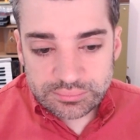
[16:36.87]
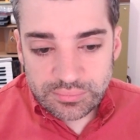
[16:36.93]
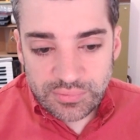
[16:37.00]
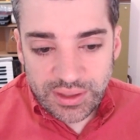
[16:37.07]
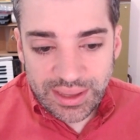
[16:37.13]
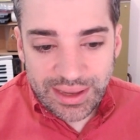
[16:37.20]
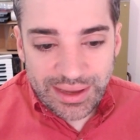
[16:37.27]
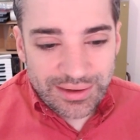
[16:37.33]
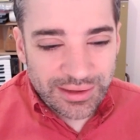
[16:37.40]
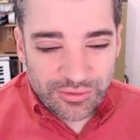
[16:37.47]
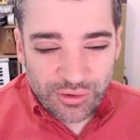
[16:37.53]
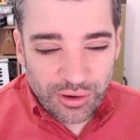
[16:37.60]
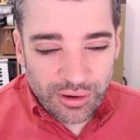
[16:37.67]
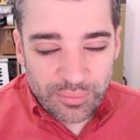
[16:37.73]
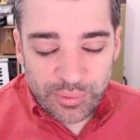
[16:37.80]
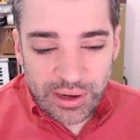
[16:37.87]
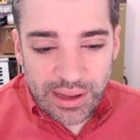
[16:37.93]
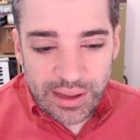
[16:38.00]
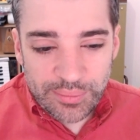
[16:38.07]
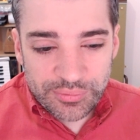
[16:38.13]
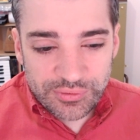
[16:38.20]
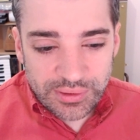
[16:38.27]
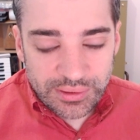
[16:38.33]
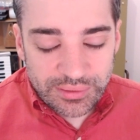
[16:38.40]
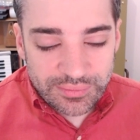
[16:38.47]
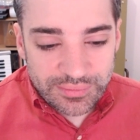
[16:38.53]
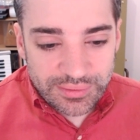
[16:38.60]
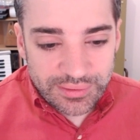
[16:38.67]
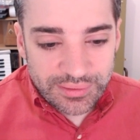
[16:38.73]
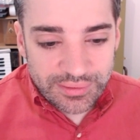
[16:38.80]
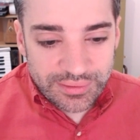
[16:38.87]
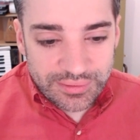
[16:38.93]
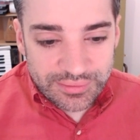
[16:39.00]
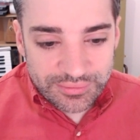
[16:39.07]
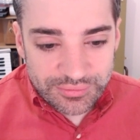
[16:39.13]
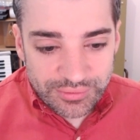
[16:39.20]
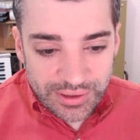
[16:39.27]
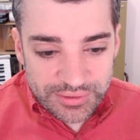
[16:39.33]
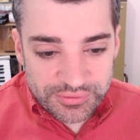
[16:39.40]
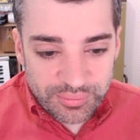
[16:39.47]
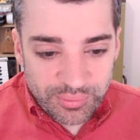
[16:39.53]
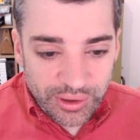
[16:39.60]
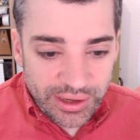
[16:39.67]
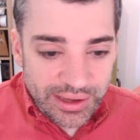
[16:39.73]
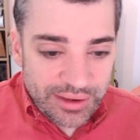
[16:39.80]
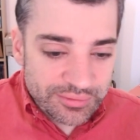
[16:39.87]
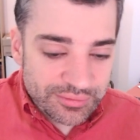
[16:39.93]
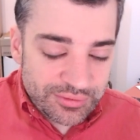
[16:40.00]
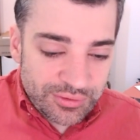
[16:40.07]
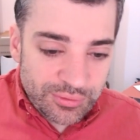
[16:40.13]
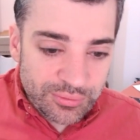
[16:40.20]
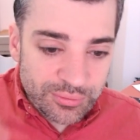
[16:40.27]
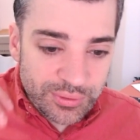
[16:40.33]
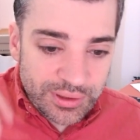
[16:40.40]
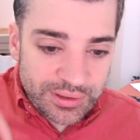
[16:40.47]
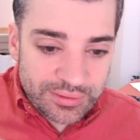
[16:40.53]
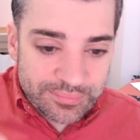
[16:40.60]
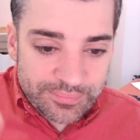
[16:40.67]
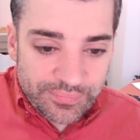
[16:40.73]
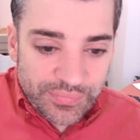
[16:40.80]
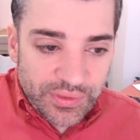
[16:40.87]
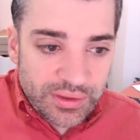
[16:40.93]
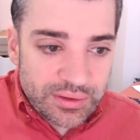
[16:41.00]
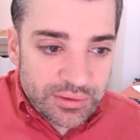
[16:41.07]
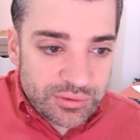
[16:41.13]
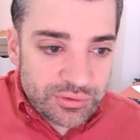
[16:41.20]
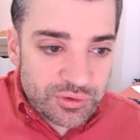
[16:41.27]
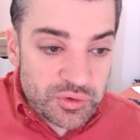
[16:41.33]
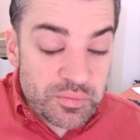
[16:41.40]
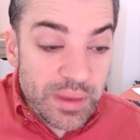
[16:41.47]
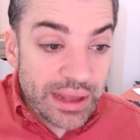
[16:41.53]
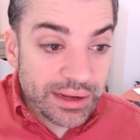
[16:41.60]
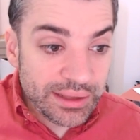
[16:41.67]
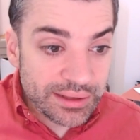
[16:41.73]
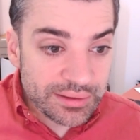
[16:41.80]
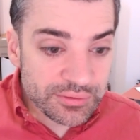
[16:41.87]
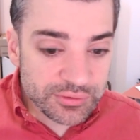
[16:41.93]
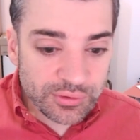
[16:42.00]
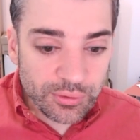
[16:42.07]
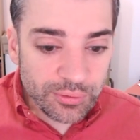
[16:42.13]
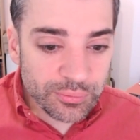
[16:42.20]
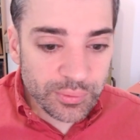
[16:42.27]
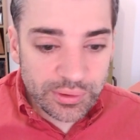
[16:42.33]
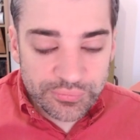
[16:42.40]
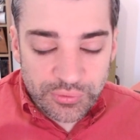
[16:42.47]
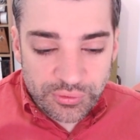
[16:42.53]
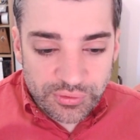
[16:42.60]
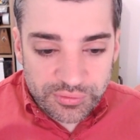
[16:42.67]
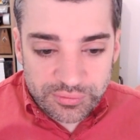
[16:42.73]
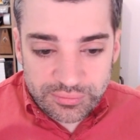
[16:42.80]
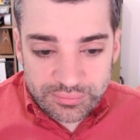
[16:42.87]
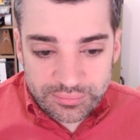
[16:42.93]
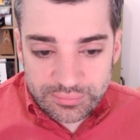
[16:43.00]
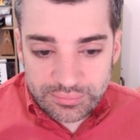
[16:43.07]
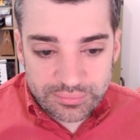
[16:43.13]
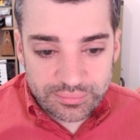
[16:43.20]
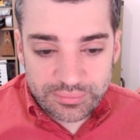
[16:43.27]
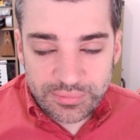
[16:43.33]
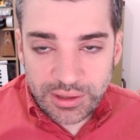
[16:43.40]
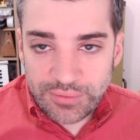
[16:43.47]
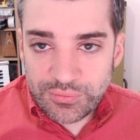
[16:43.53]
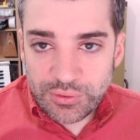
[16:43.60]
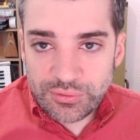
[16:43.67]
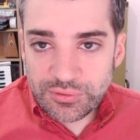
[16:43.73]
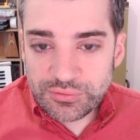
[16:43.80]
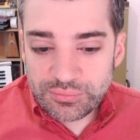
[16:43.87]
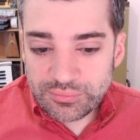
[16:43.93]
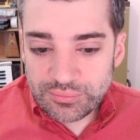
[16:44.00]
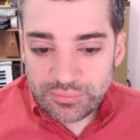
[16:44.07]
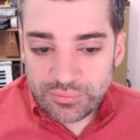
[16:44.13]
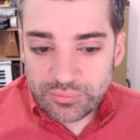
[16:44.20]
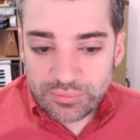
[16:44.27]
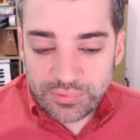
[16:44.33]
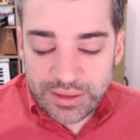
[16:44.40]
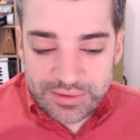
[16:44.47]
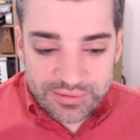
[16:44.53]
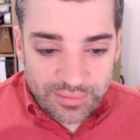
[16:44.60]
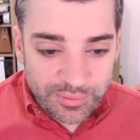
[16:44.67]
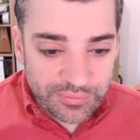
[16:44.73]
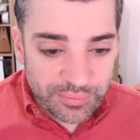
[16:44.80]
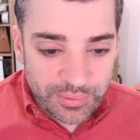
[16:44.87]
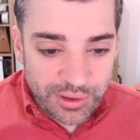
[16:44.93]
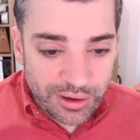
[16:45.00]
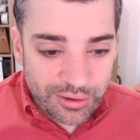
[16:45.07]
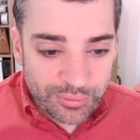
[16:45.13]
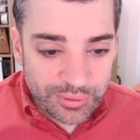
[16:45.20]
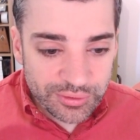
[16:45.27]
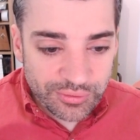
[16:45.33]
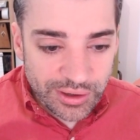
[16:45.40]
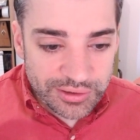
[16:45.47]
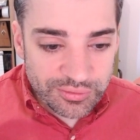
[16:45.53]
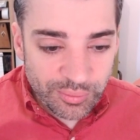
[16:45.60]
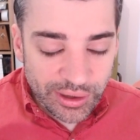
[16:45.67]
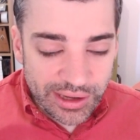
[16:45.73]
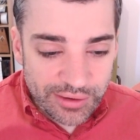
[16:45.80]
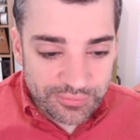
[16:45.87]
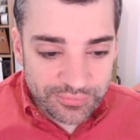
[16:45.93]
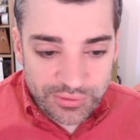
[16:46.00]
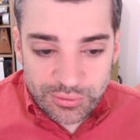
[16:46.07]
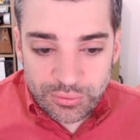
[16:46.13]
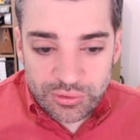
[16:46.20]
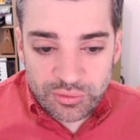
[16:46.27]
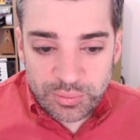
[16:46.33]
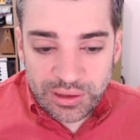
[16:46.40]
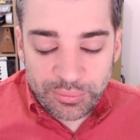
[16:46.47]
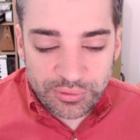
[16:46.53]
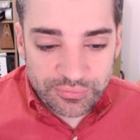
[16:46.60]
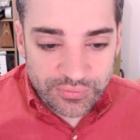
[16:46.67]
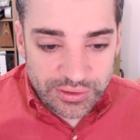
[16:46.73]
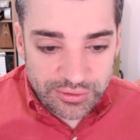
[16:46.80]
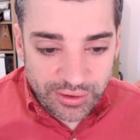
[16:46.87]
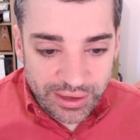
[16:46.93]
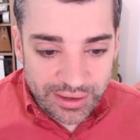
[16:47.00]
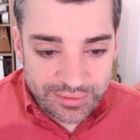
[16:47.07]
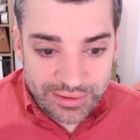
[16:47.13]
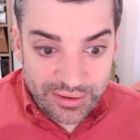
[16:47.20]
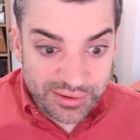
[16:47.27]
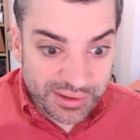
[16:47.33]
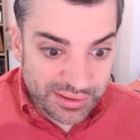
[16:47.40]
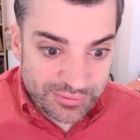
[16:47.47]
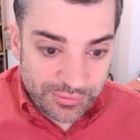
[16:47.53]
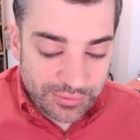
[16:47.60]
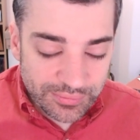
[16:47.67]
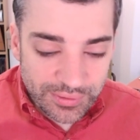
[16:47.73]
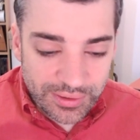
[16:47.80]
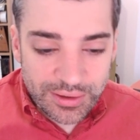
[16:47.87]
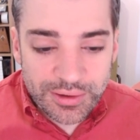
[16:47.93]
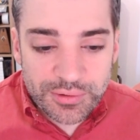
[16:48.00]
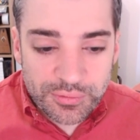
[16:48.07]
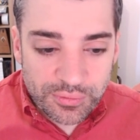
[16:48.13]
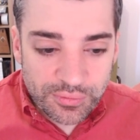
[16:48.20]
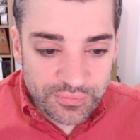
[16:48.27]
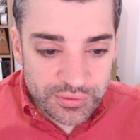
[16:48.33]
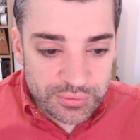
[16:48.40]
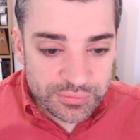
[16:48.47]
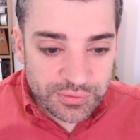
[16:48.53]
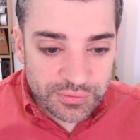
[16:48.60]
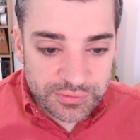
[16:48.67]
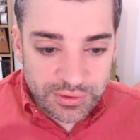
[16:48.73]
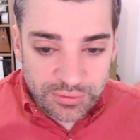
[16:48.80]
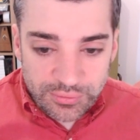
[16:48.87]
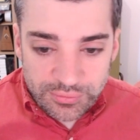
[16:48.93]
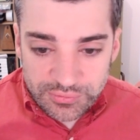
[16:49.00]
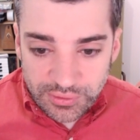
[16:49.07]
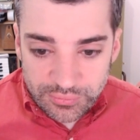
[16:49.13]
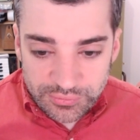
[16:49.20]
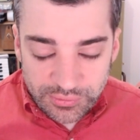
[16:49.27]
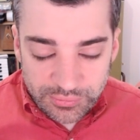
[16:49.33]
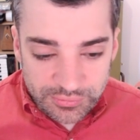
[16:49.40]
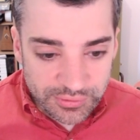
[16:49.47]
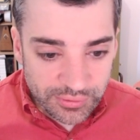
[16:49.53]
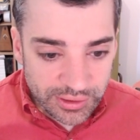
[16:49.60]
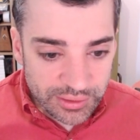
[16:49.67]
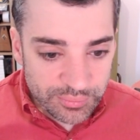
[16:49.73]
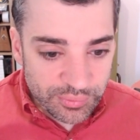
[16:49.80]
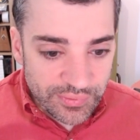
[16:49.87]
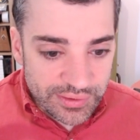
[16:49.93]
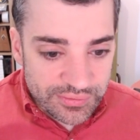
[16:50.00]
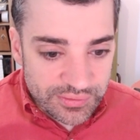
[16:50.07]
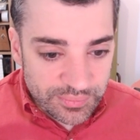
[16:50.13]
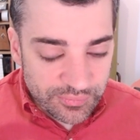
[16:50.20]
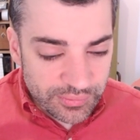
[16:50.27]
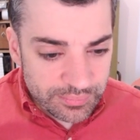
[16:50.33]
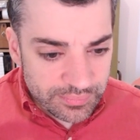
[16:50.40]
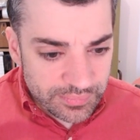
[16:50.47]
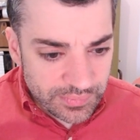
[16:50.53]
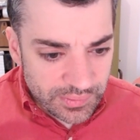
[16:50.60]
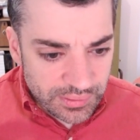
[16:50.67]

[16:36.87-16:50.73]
the candy jar, perhaps, and tries to bring out too, uh, too many and is told, well, if you just, if you just let some of them go and tried to bring out few, you'd be able to fit your hand out. And he sort of refuses to do so. So his greed prevents him from